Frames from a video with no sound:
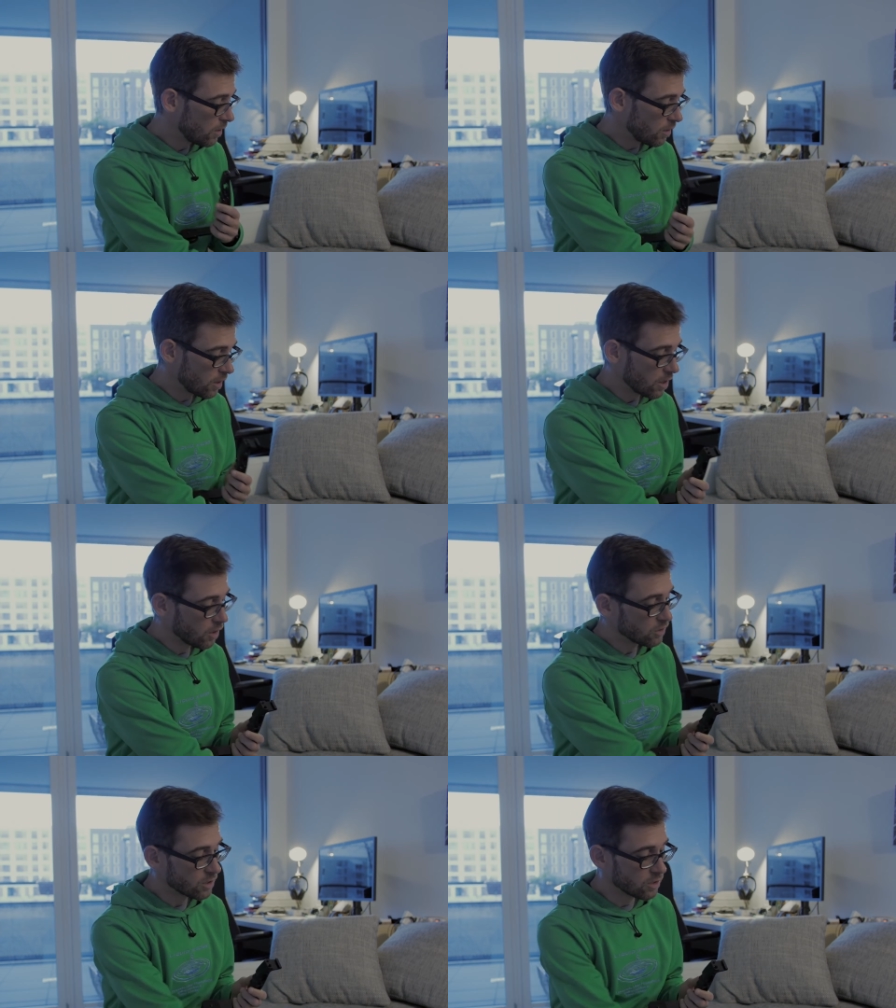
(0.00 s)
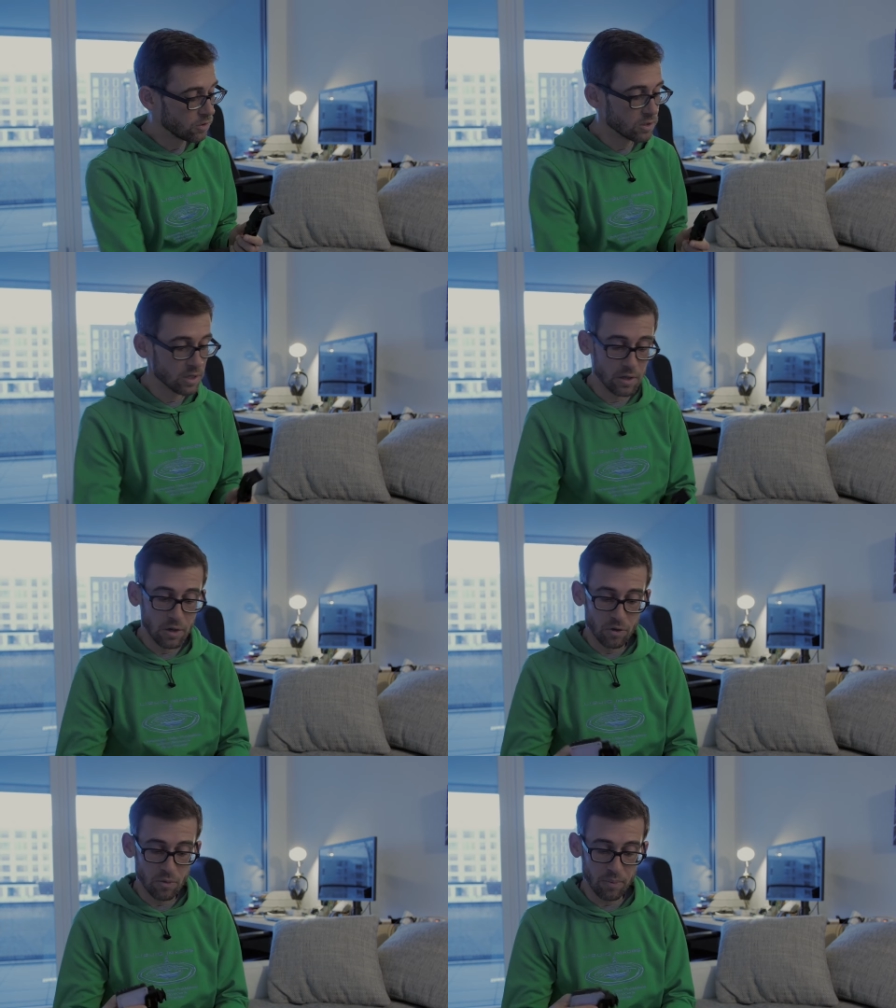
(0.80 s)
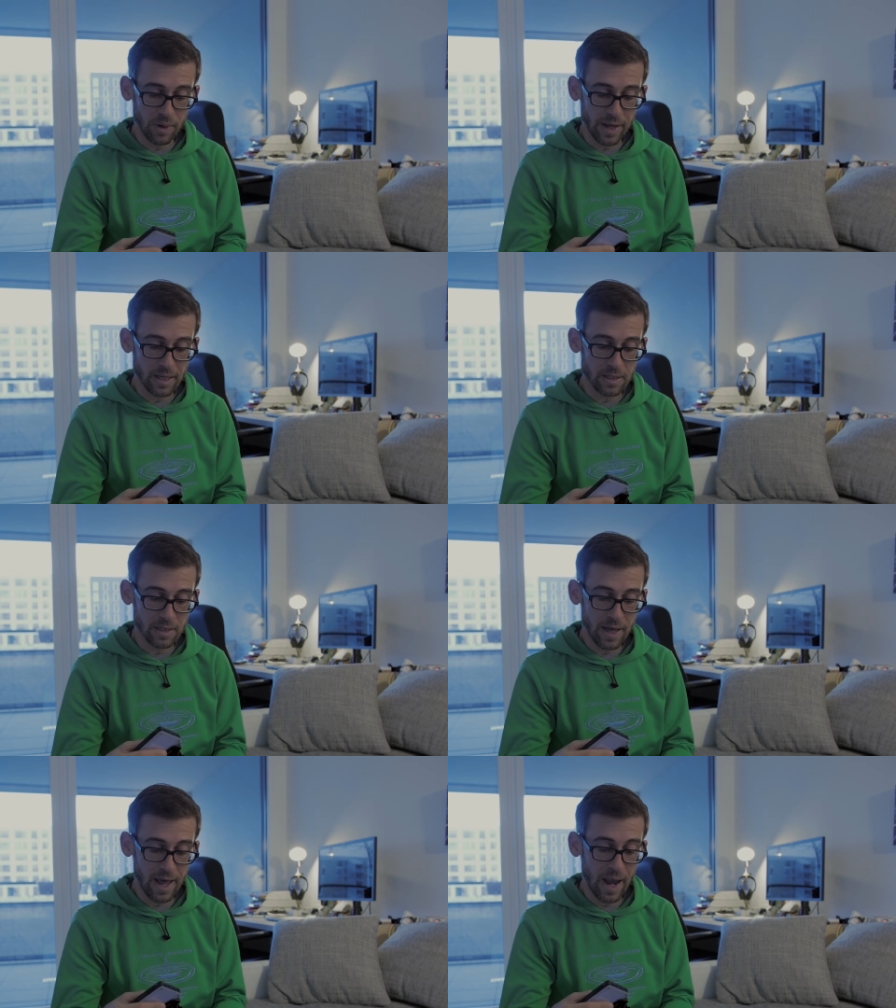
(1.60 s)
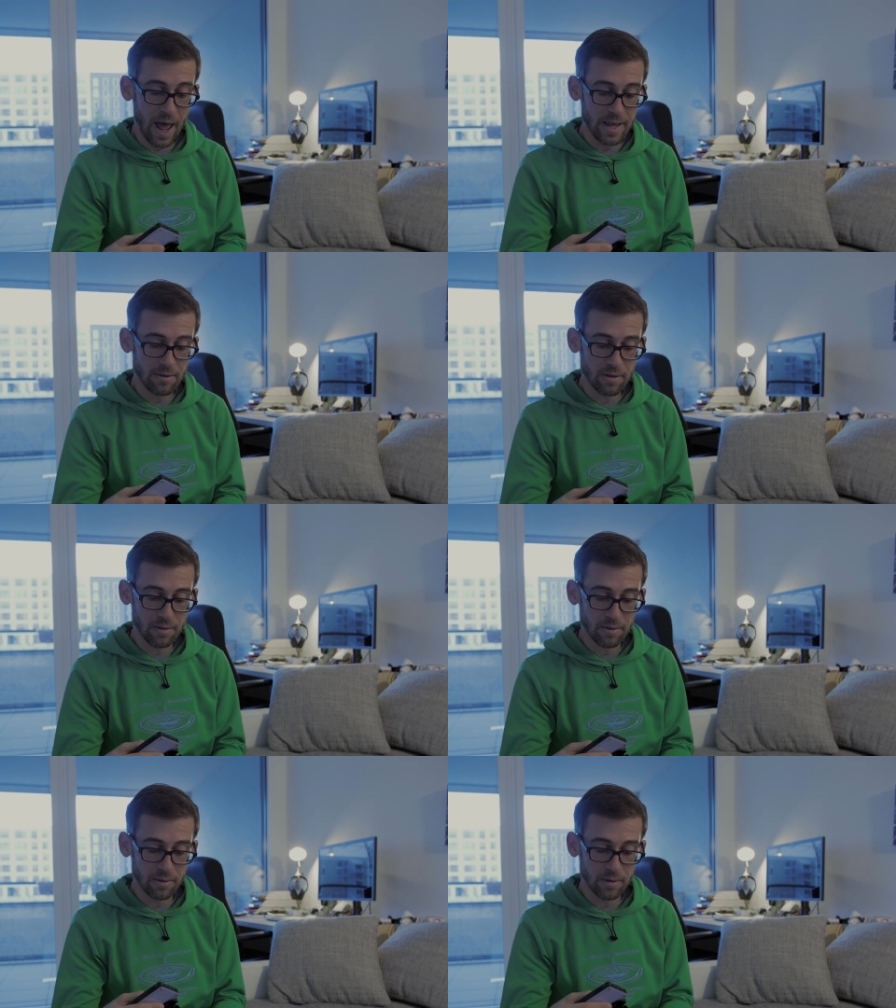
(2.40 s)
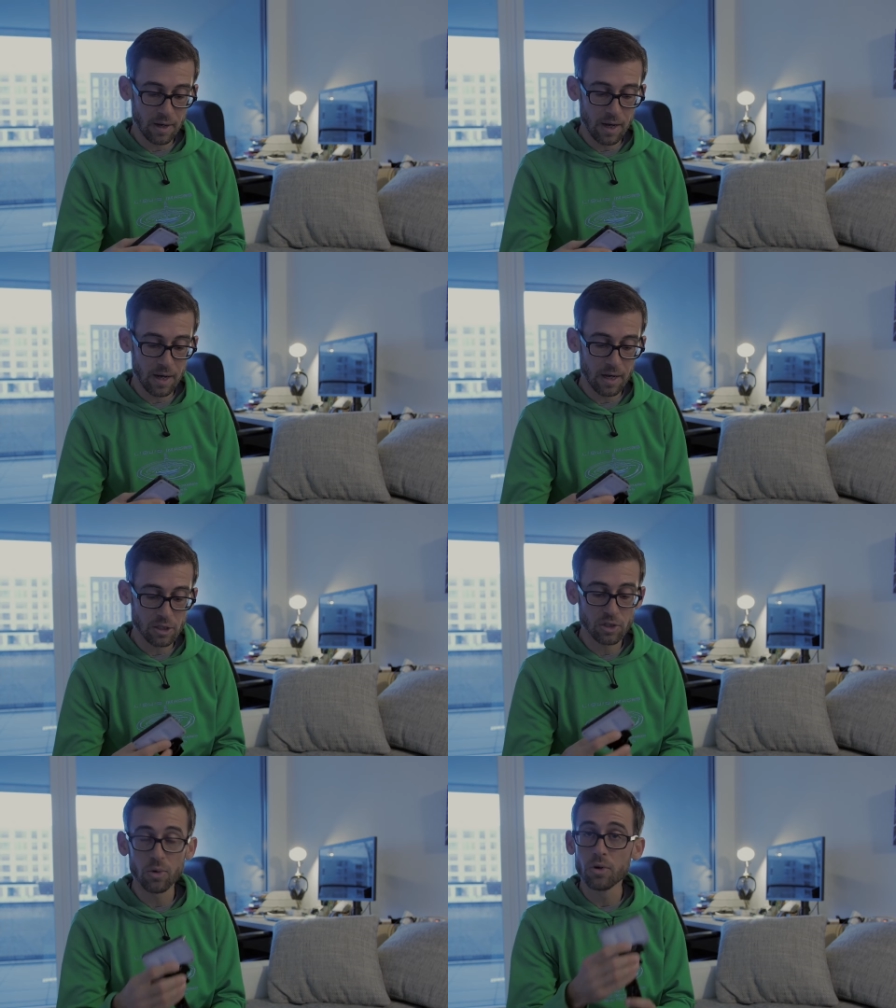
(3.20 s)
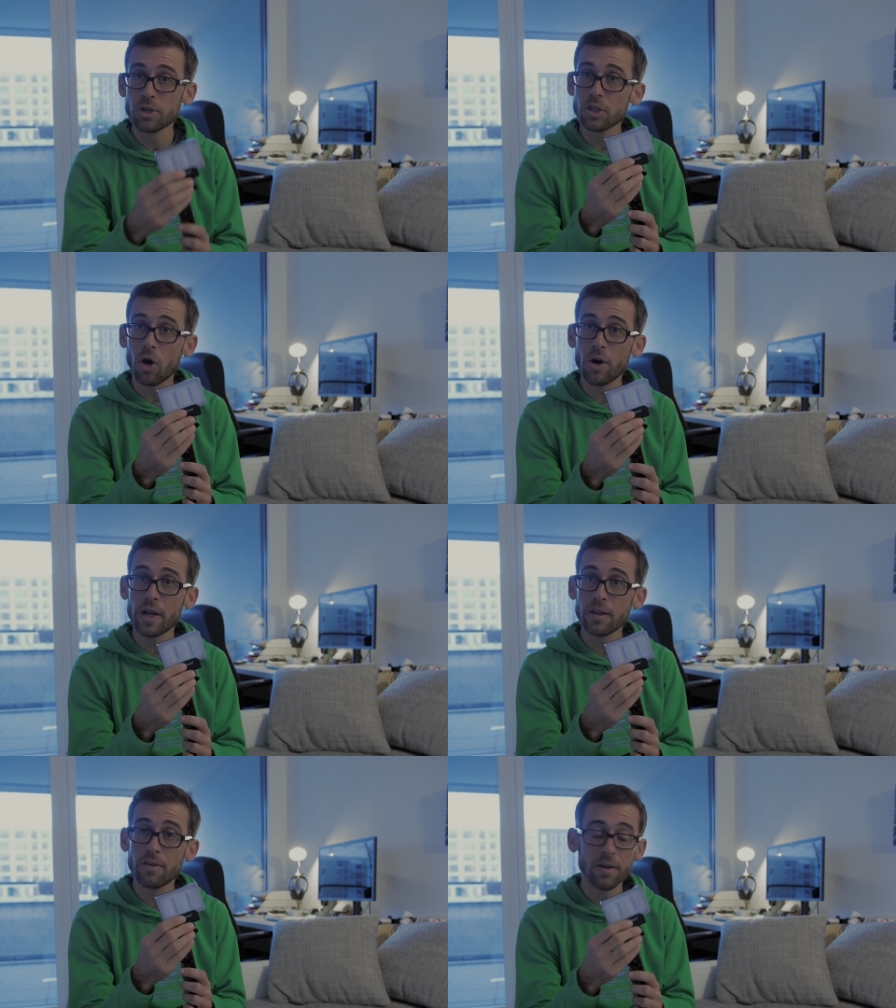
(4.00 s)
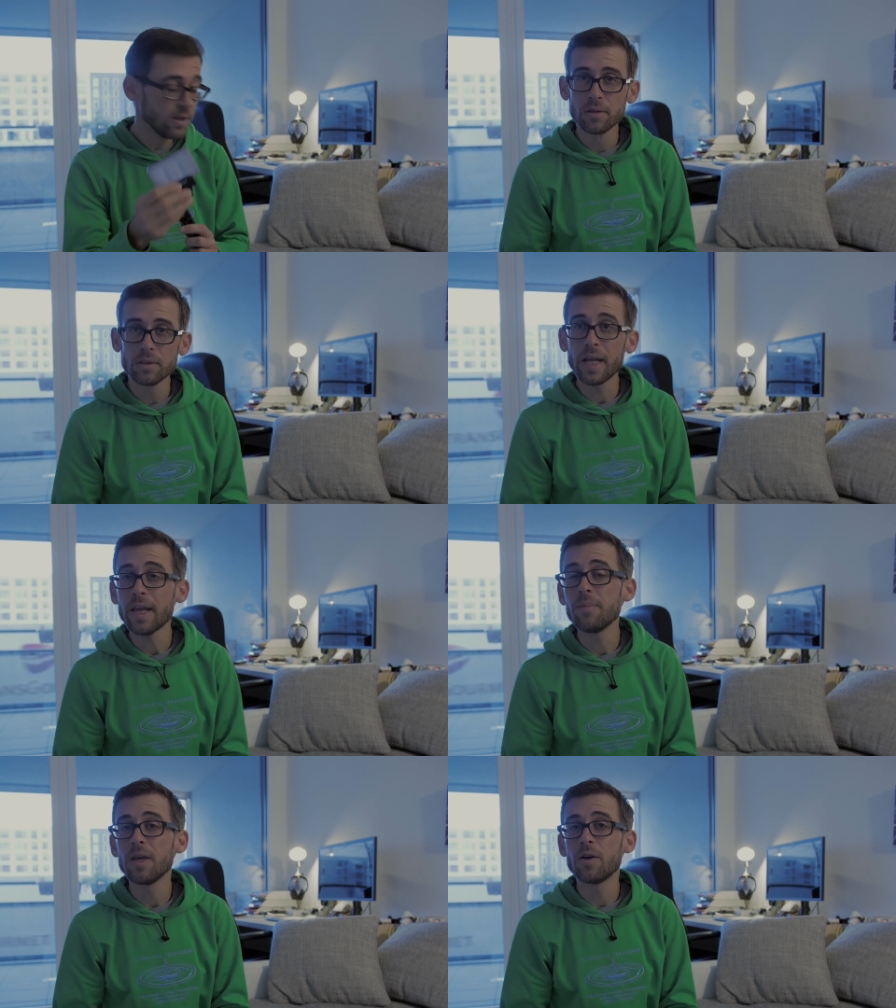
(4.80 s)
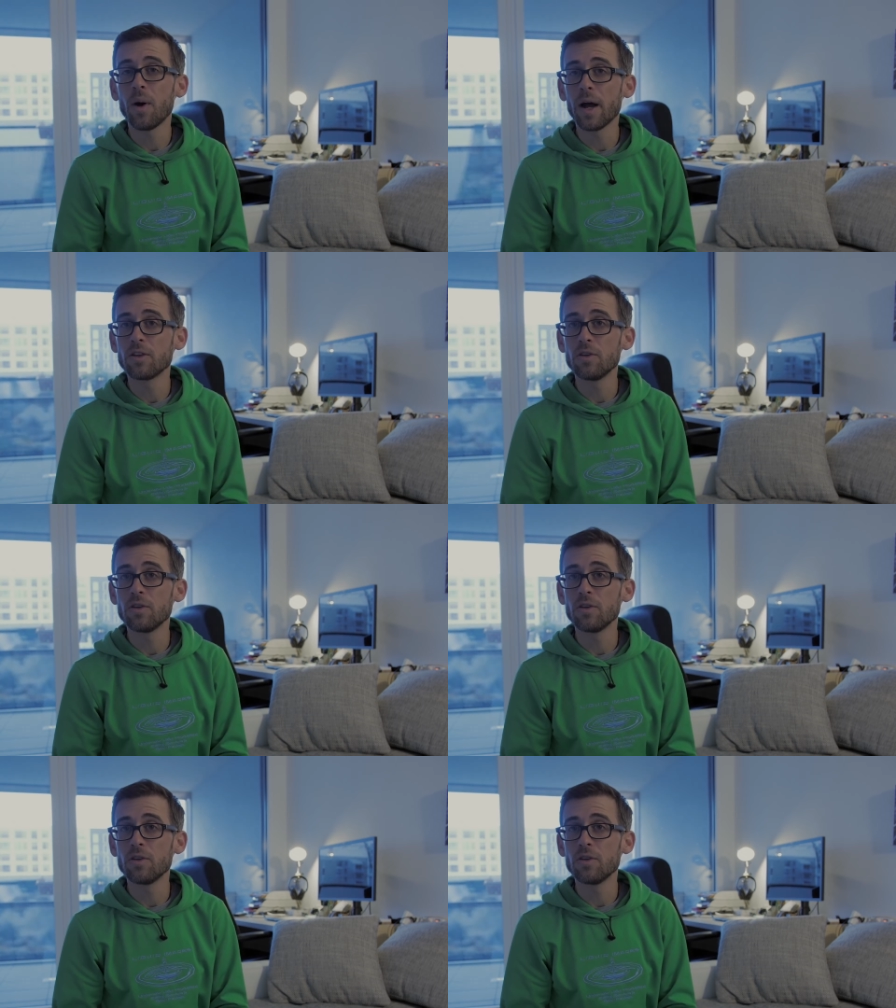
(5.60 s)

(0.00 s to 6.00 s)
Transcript: You can also use it to place a light source on it. So that can be quite